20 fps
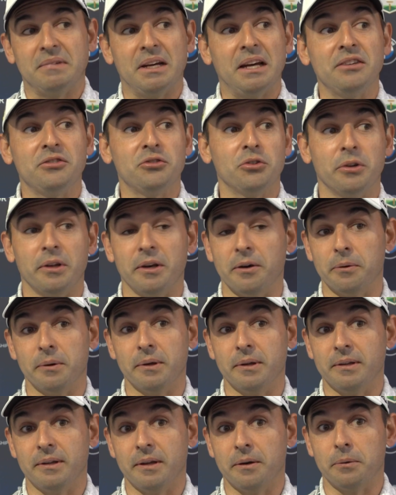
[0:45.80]
I saw there
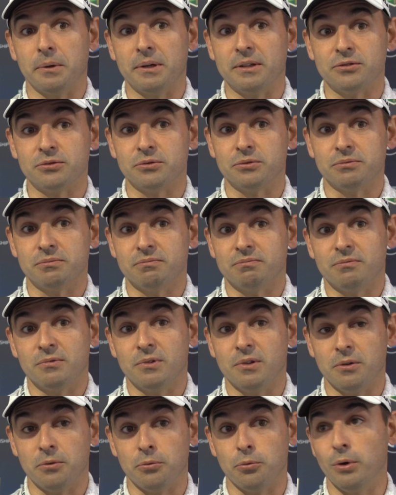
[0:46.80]
were
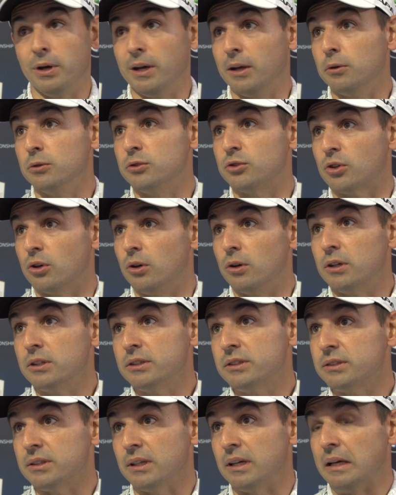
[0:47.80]
really good
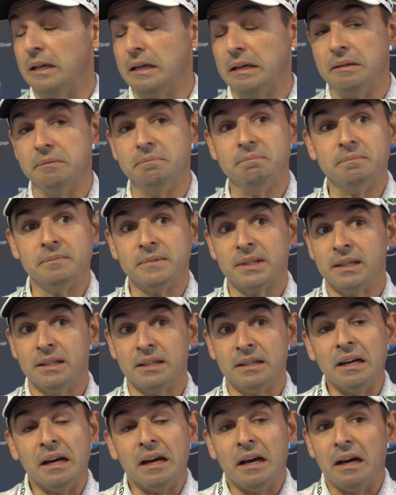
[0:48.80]
scores.
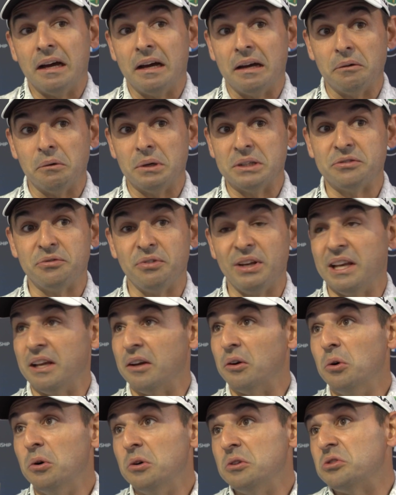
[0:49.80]
I was feeling
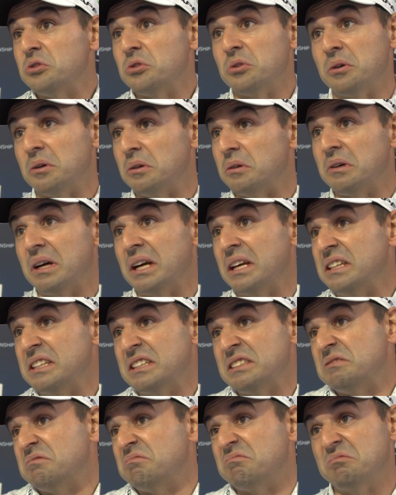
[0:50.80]
good, so I
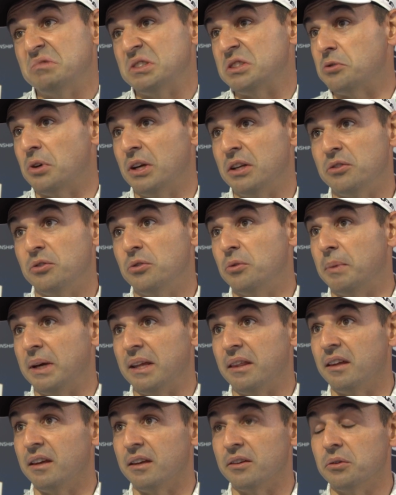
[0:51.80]
just was trying to do my
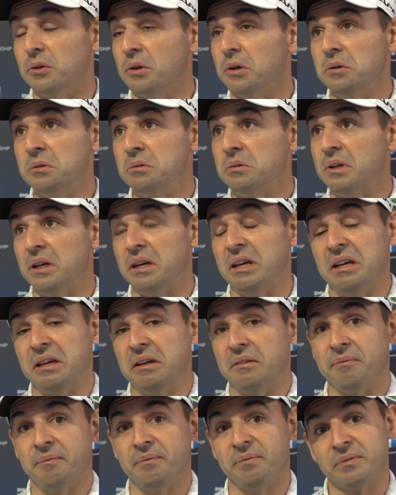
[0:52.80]
thing, you know.
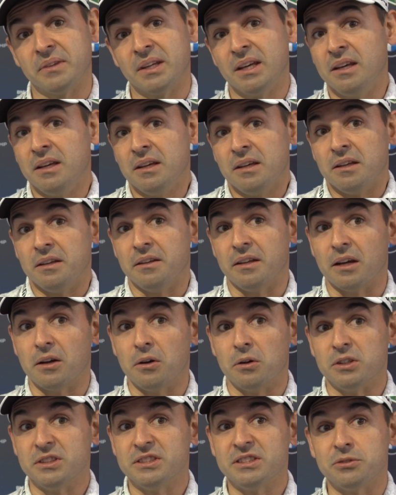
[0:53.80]
The
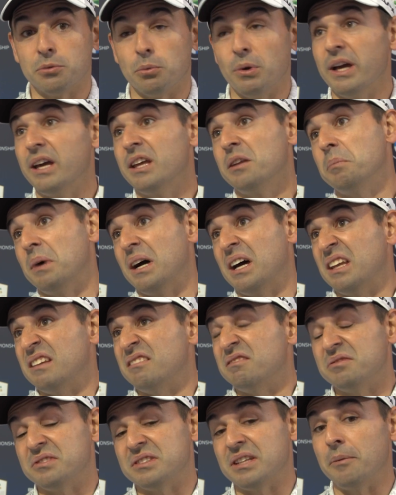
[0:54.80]
course is wet, but
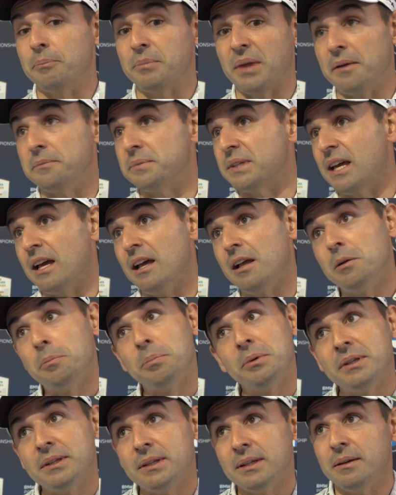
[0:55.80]
sometimes help,
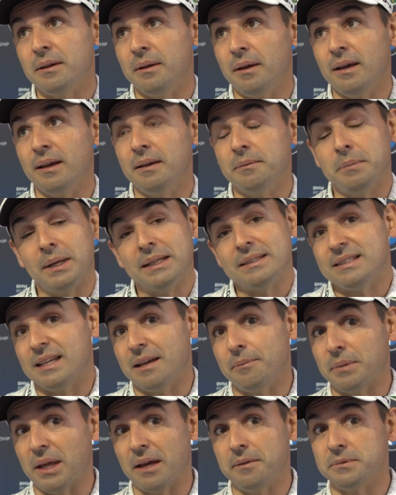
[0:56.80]
but
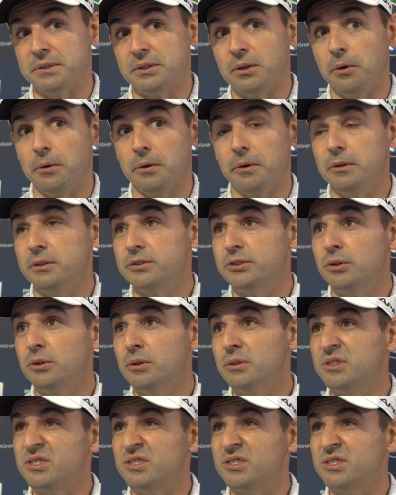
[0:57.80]
sometimes not also.